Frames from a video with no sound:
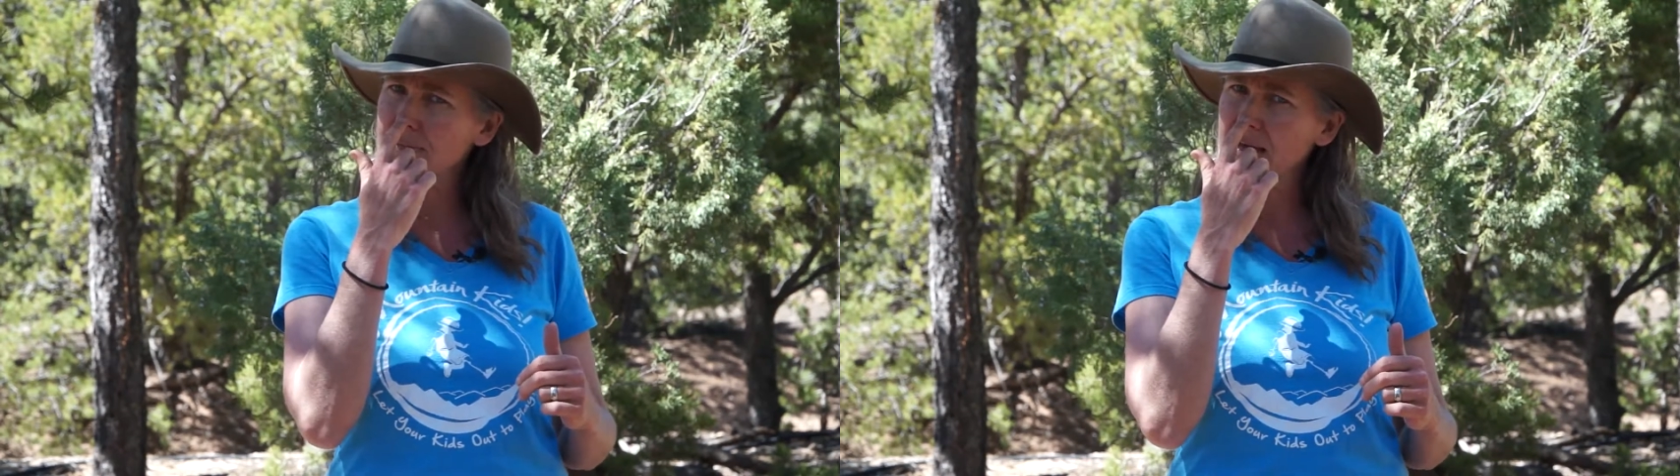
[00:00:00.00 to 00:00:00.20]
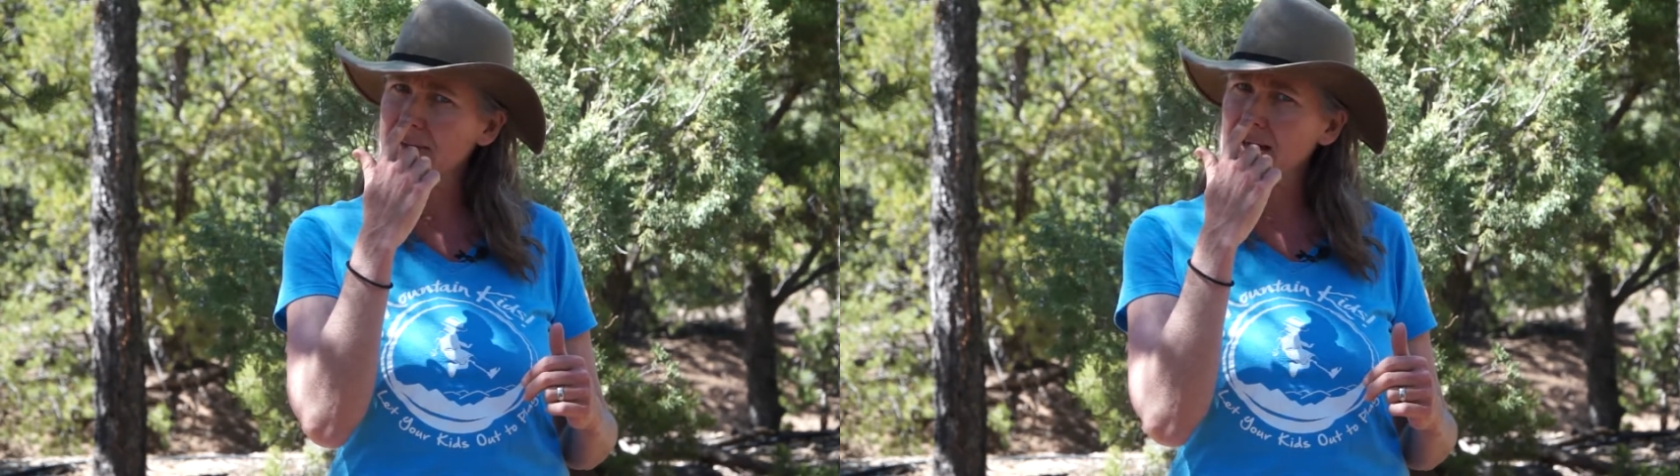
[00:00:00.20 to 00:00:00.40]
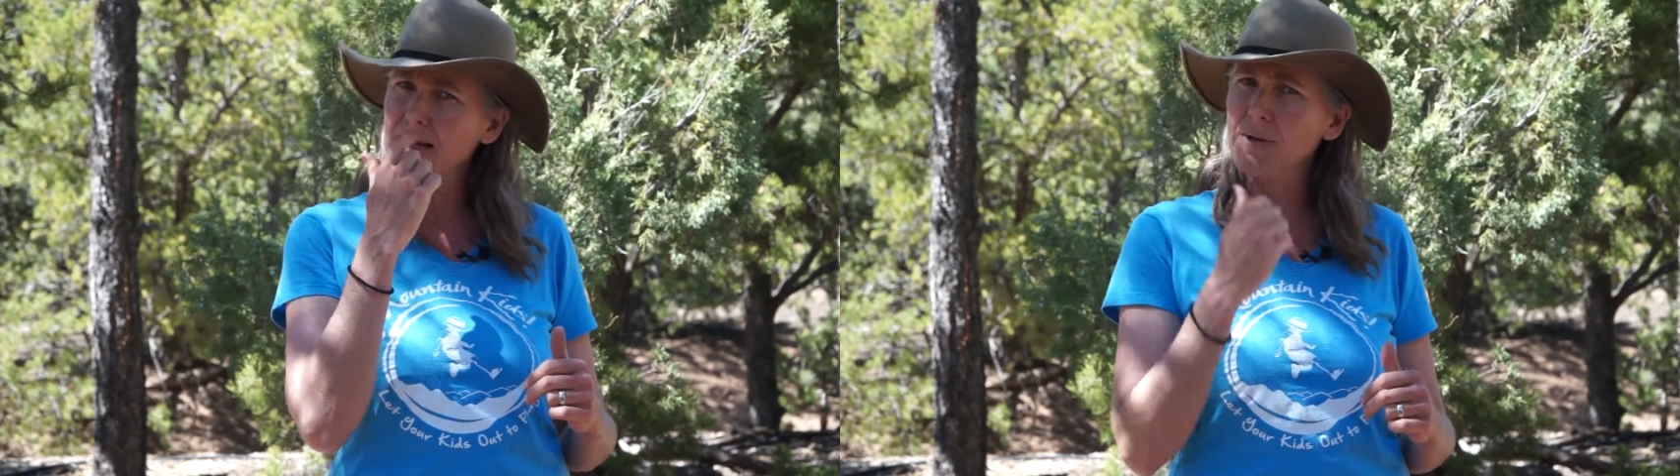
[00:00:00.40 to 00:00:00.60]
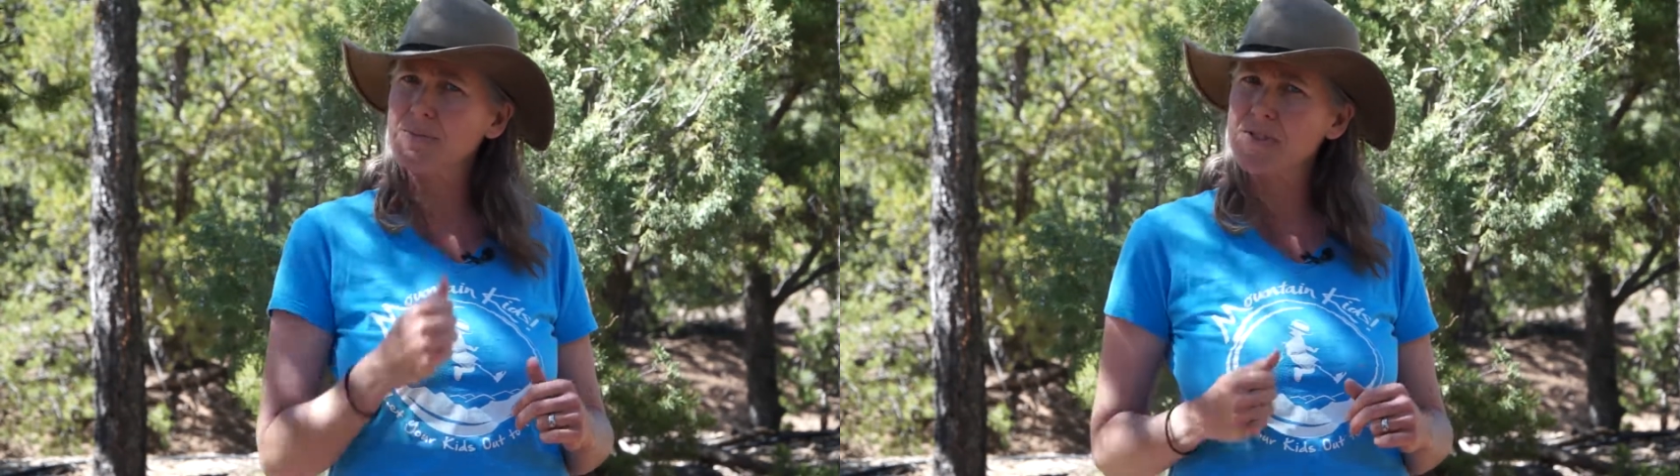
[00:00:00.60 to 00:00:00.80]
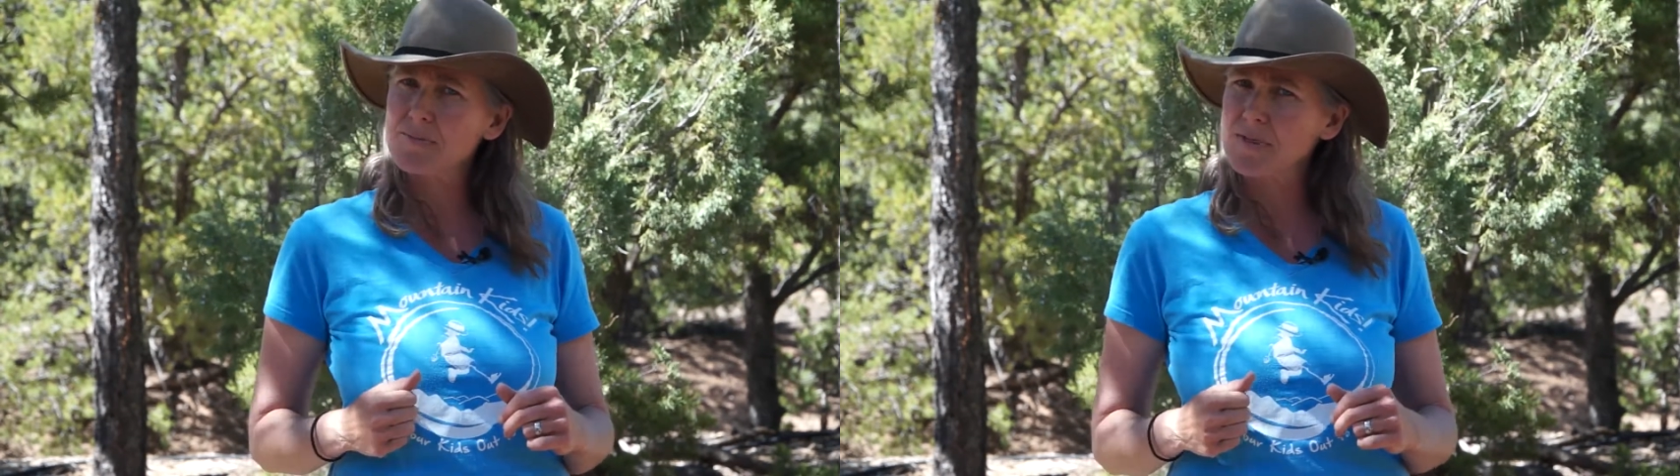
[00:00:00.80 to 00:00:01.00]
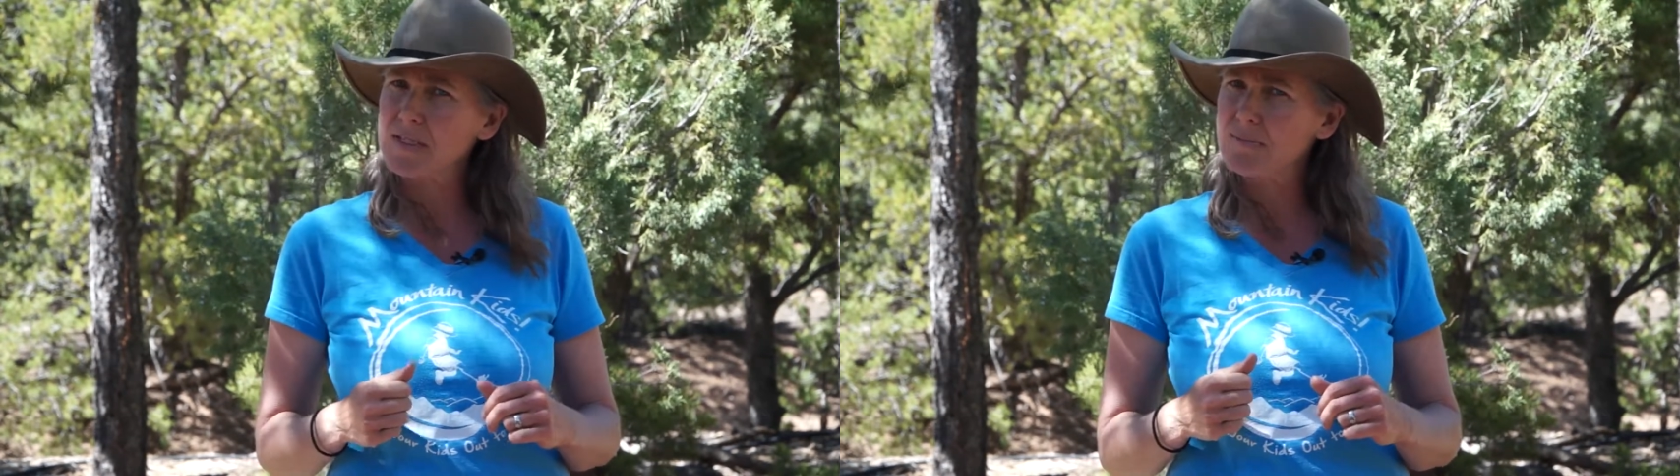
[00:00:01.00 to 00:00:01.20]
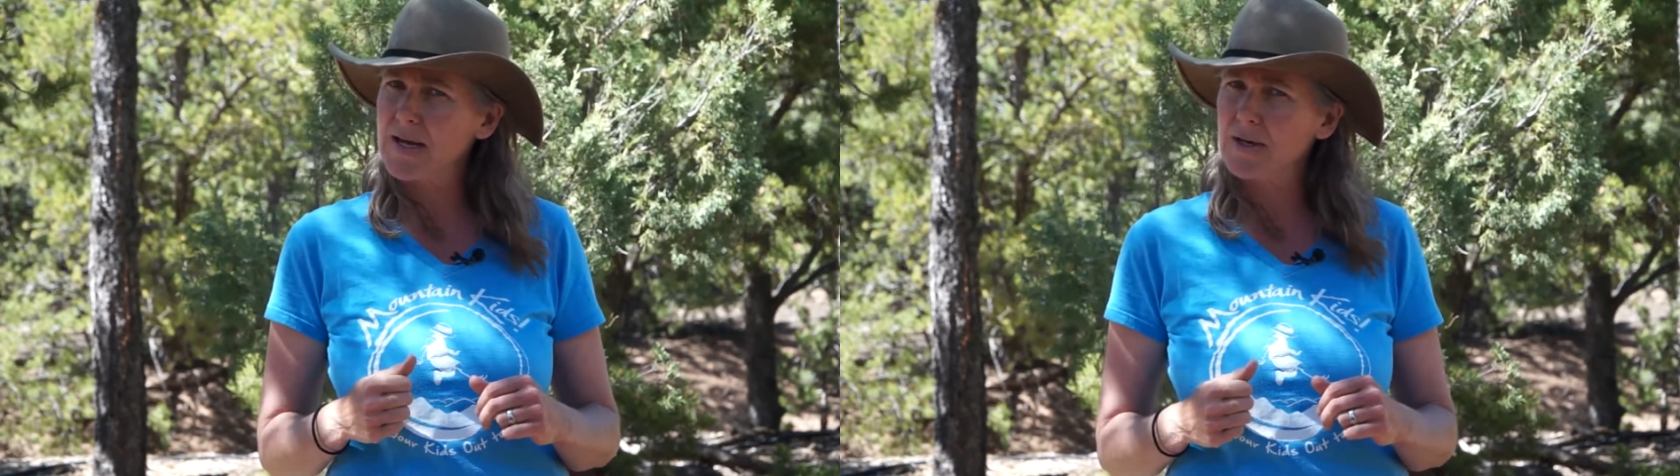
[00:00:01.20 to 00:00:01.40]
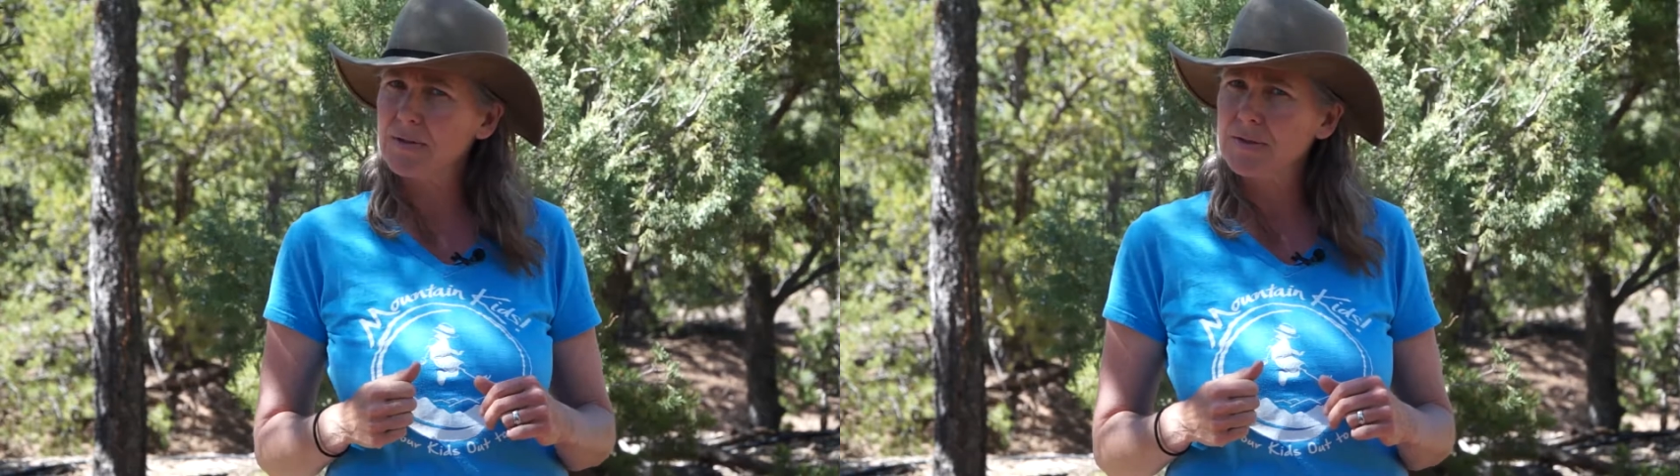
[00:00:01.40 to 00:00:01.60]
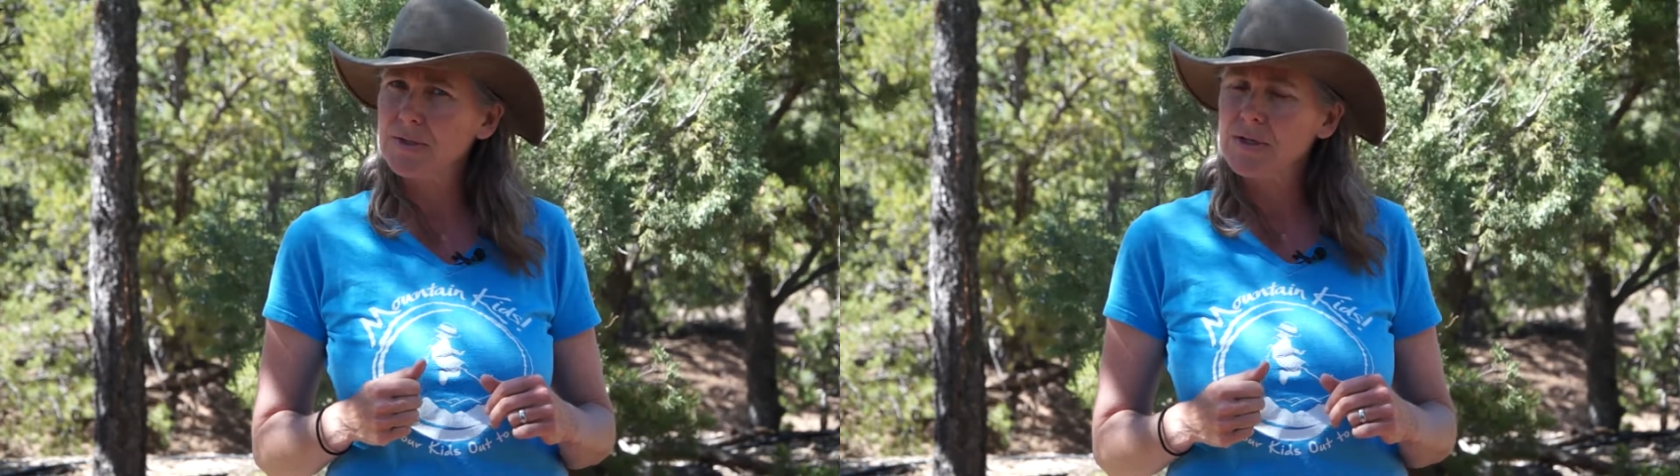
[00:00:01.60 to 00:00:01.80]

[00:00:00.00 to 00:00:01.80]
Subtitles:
and that helps them smell.